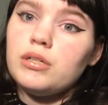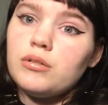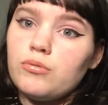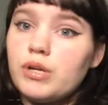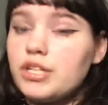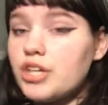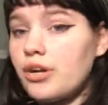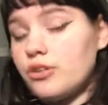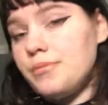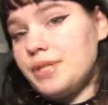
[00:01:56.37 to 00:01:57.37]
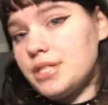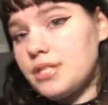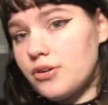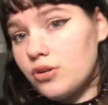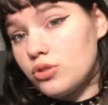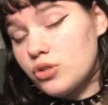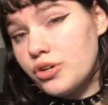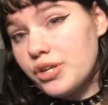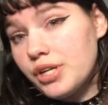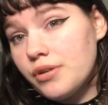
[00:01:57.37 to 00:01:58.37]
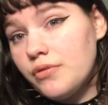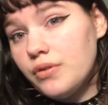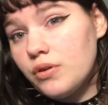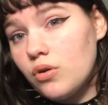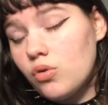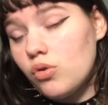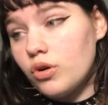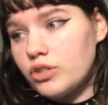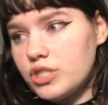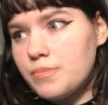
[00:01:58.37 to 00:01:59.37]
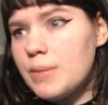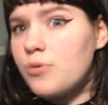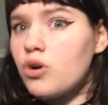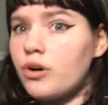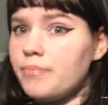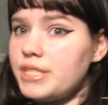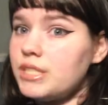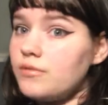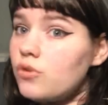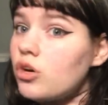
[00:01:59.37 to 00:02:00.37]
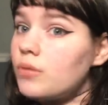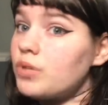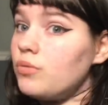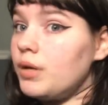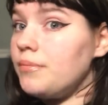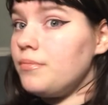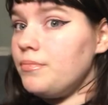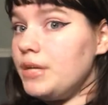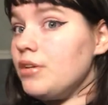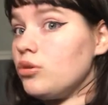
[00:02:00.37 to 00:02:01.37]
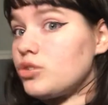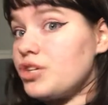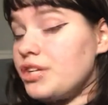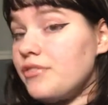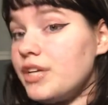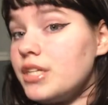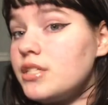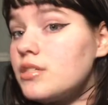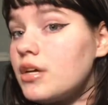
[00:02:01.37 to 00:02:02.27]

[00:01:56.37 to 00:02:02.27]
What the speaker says: wouldn't generally be considered alternative, or just people who are misinformed on what being alternative is,